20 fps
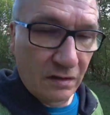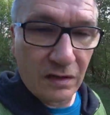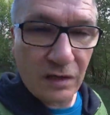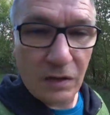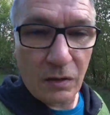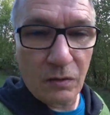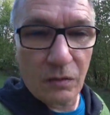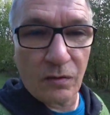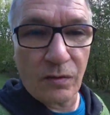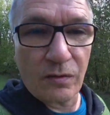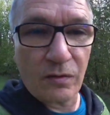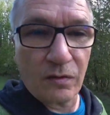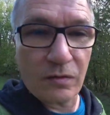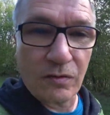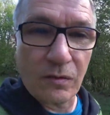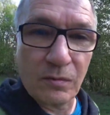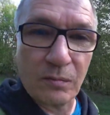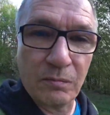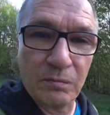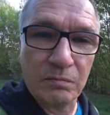yeah on the
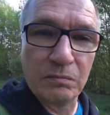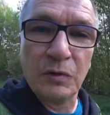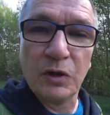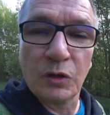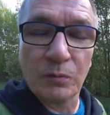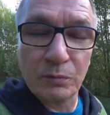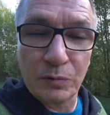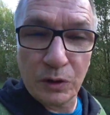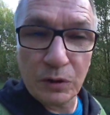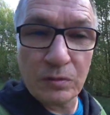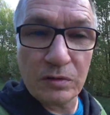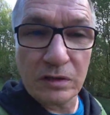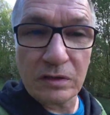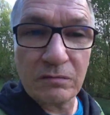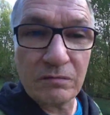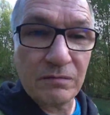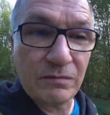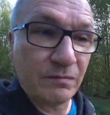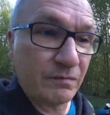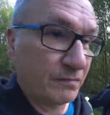on the
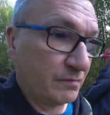computer